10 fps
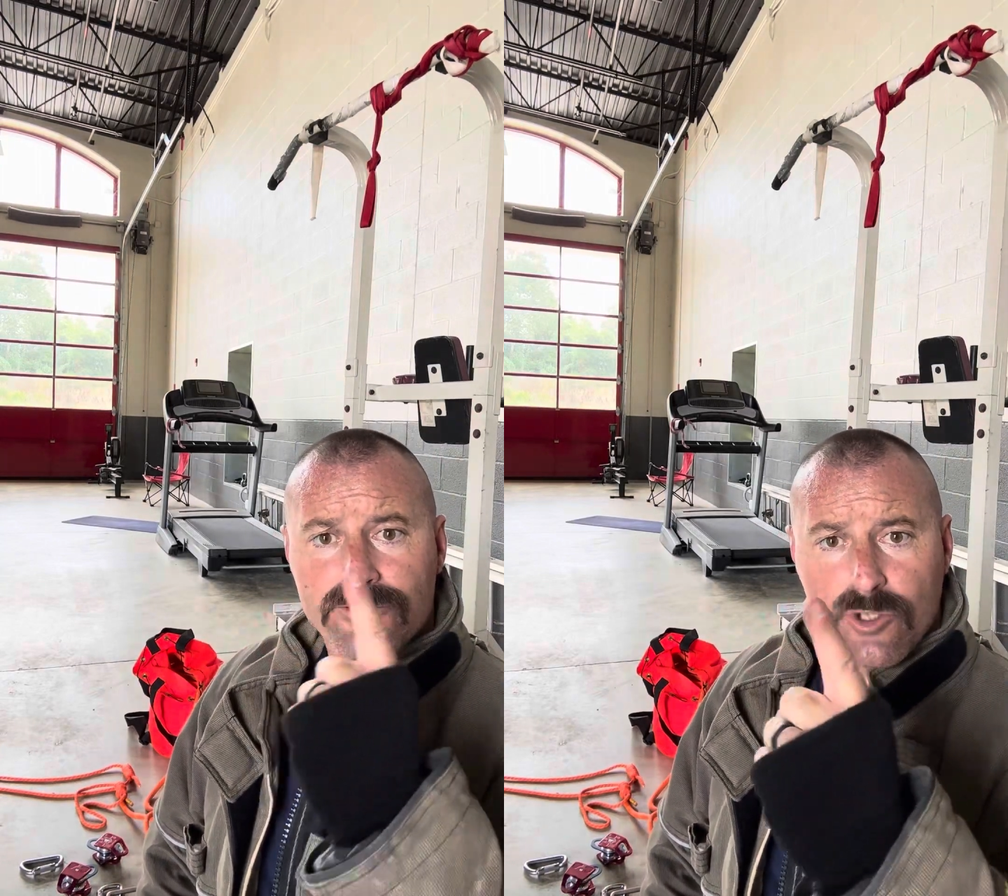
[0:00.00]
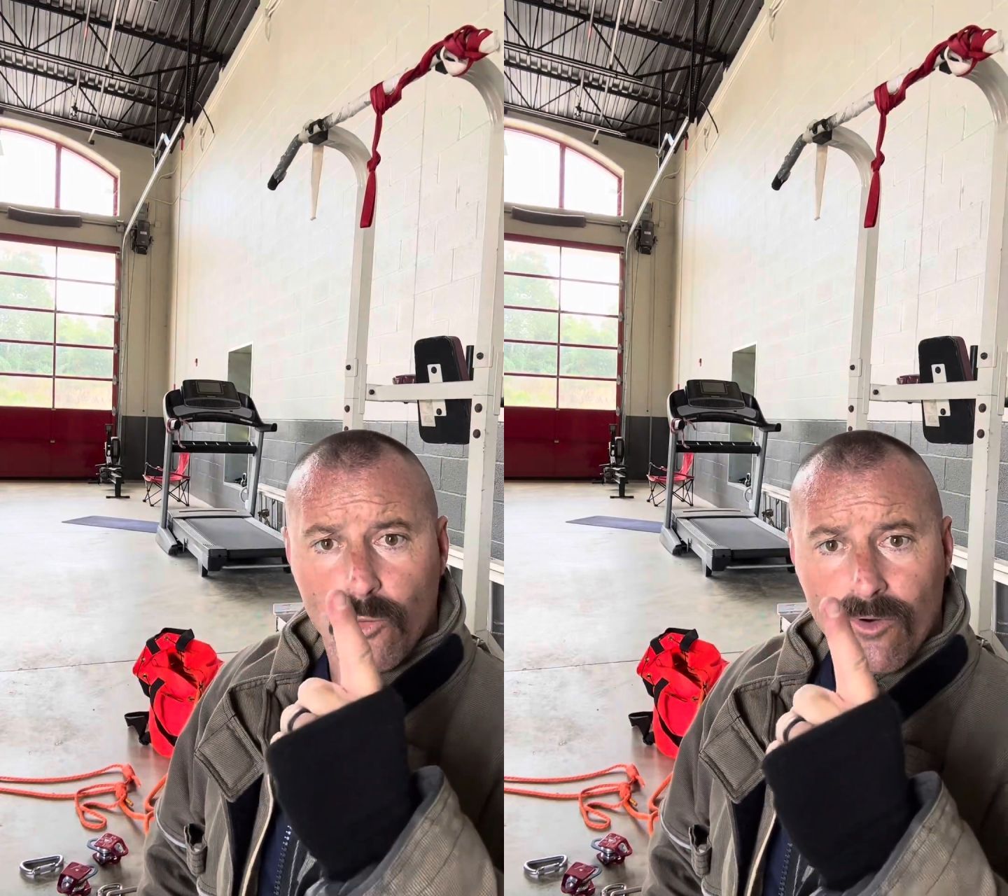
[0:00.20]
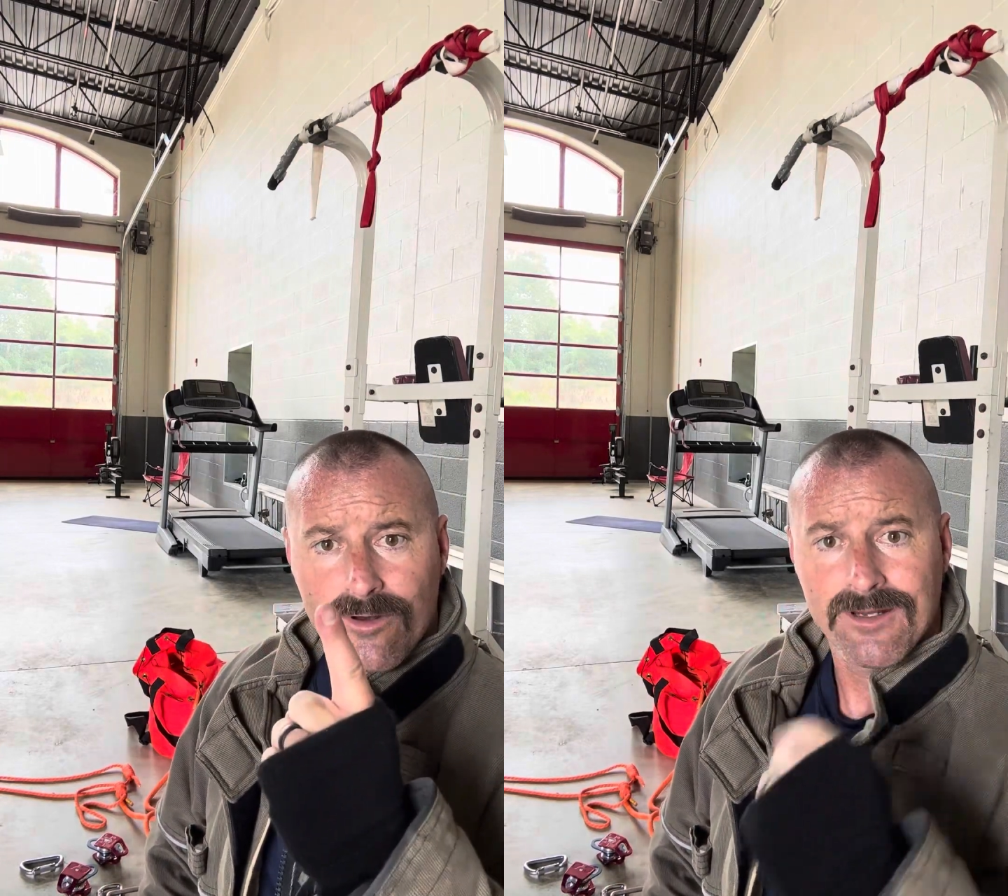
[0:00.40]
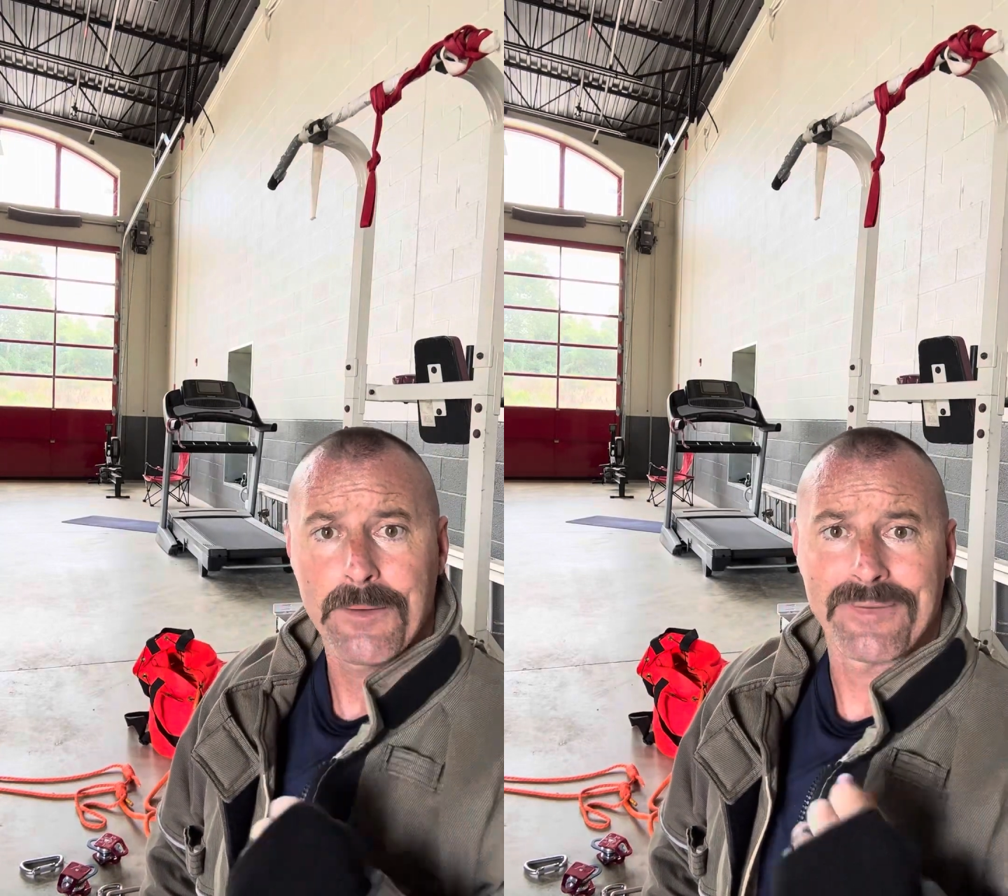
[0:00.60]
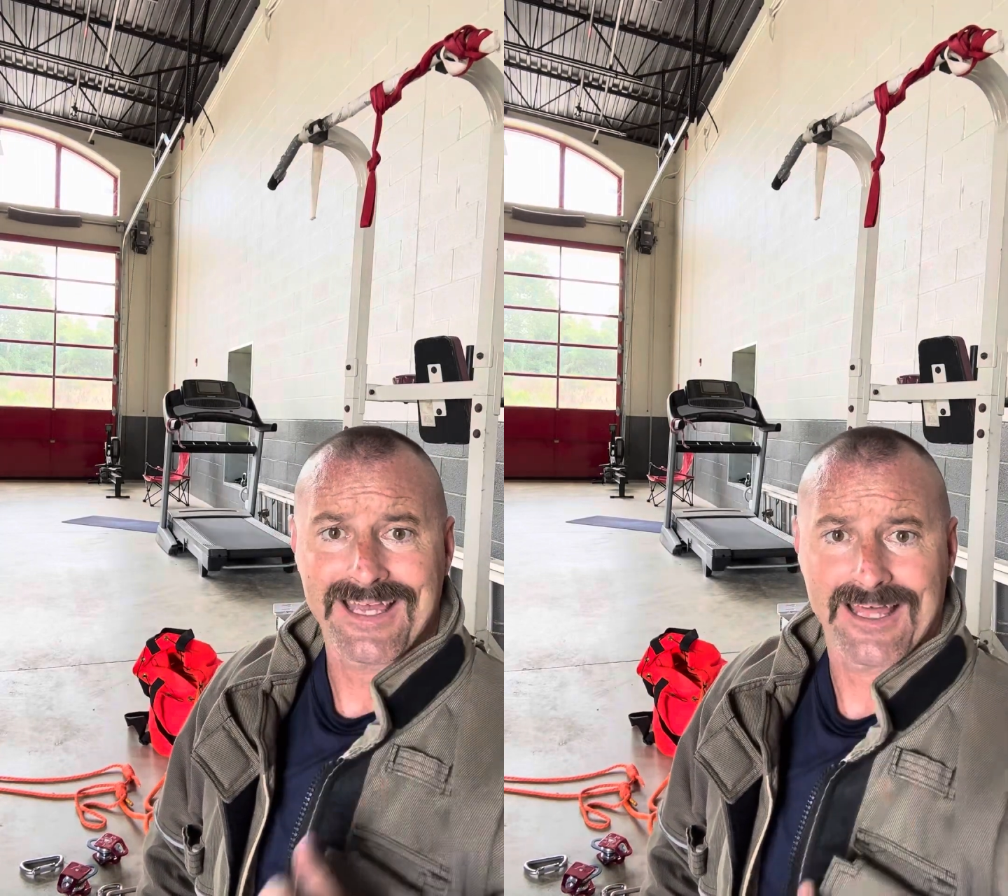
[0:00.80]
to
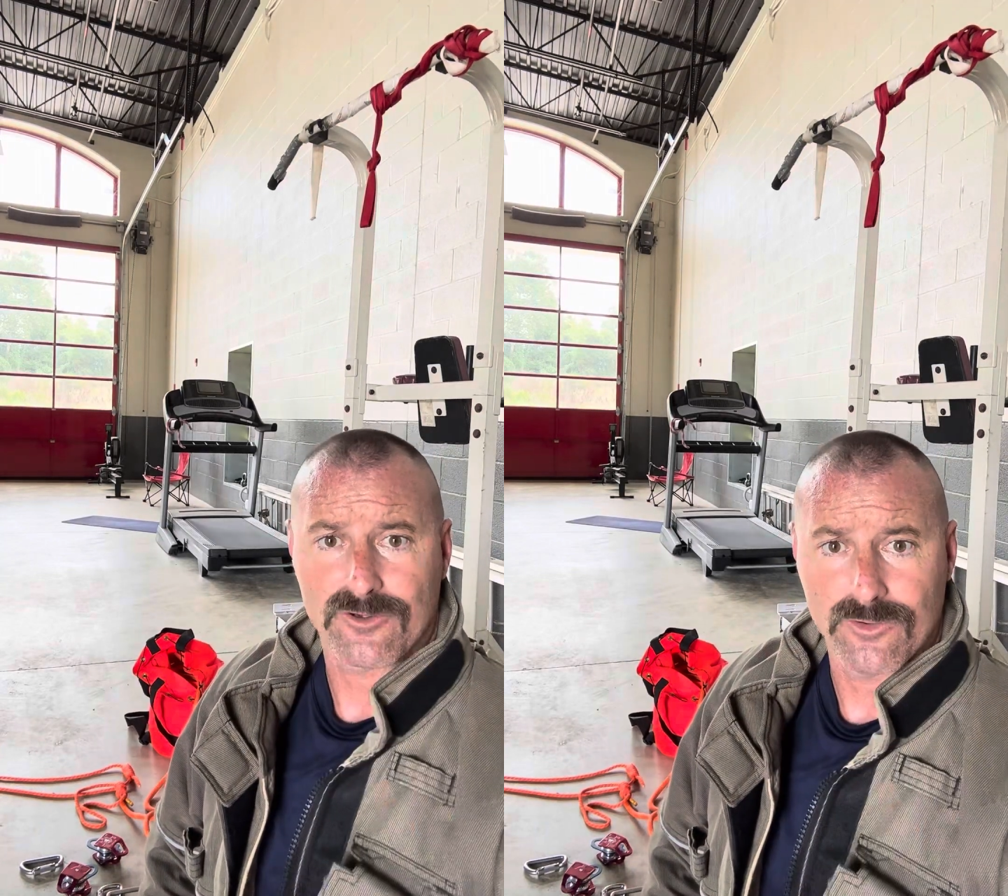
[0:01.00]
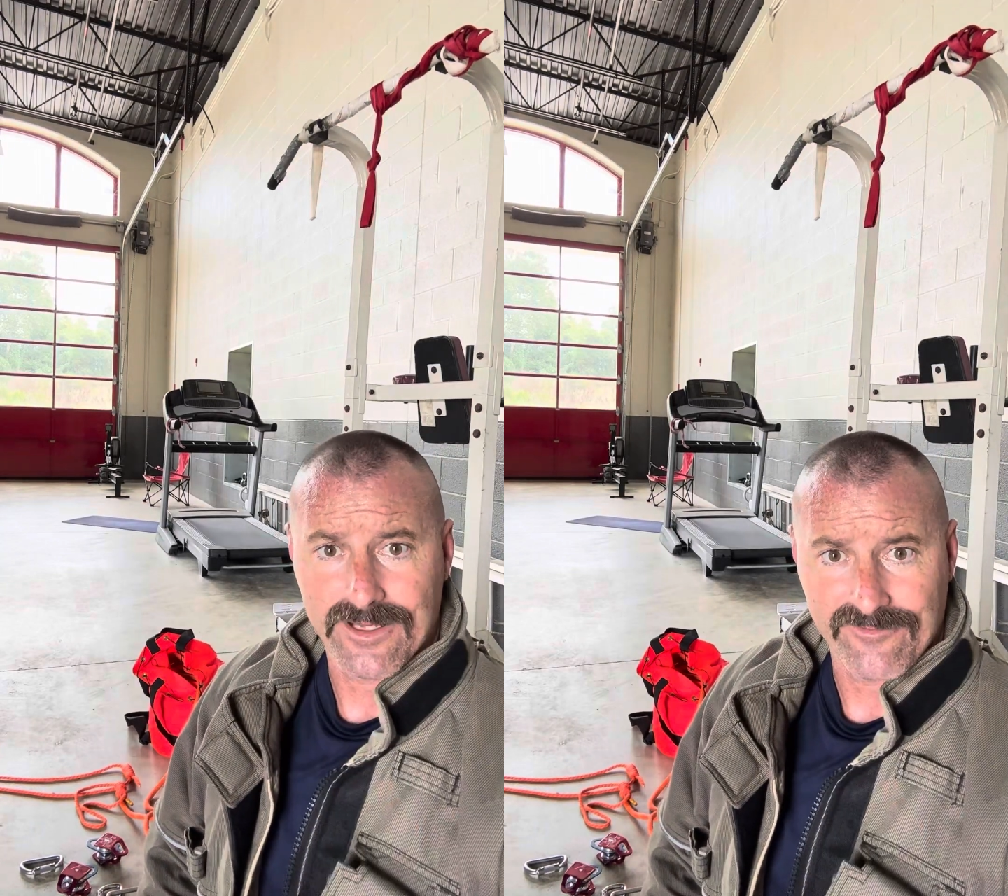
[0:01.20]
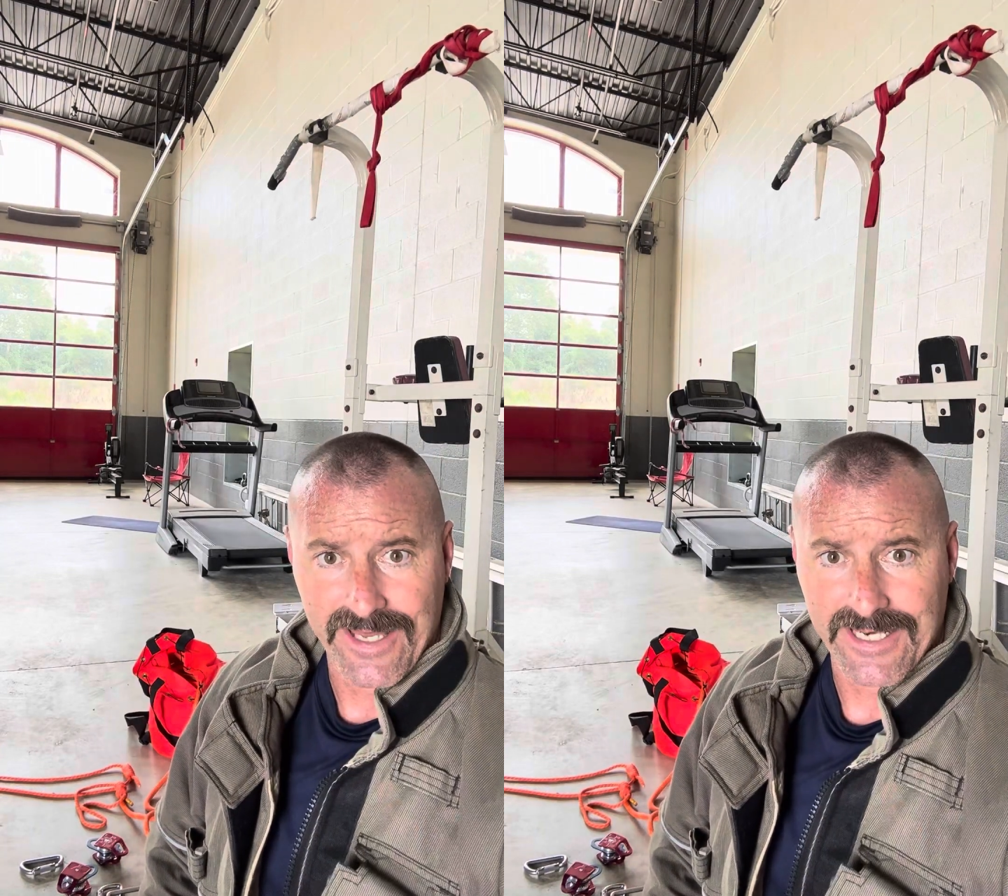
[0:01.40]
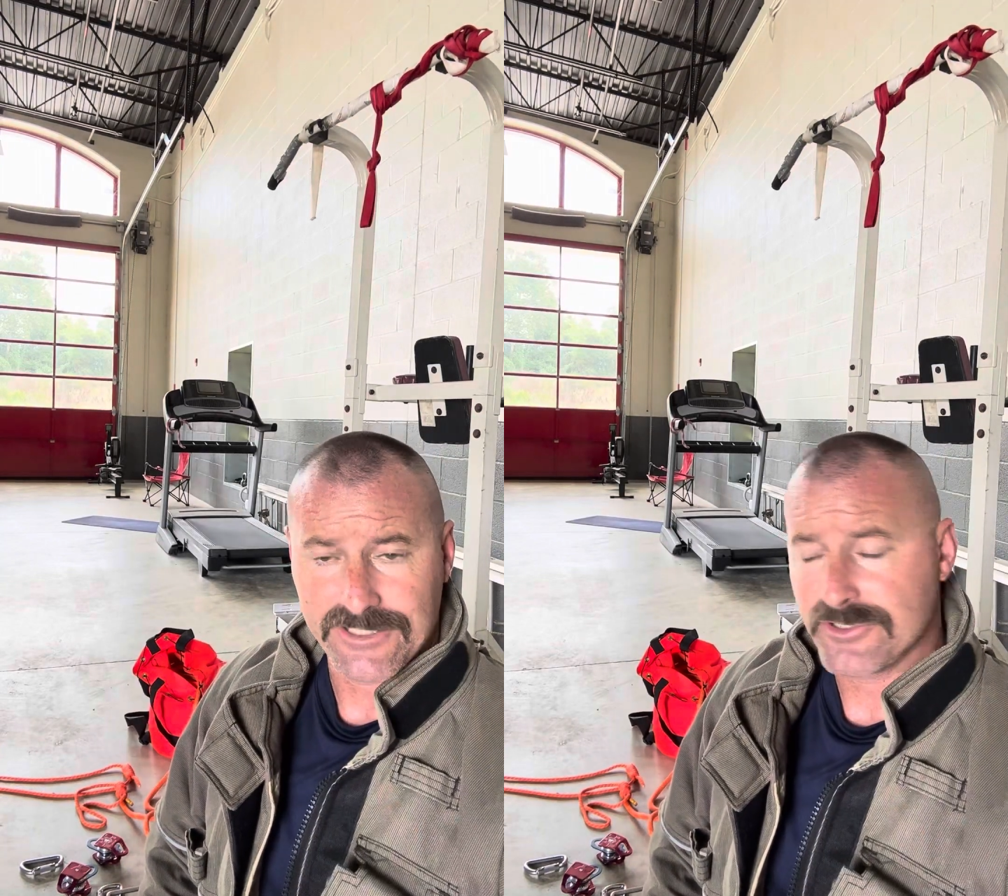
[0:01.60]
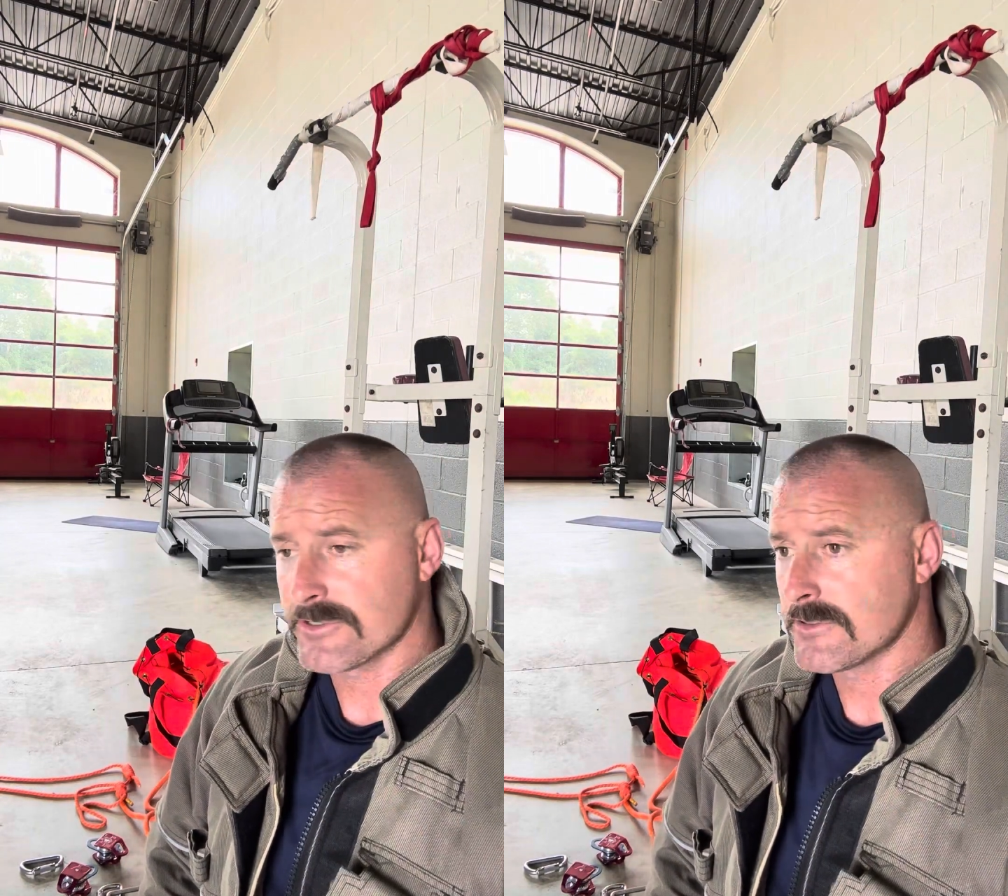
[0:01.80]
one mechanical advantage.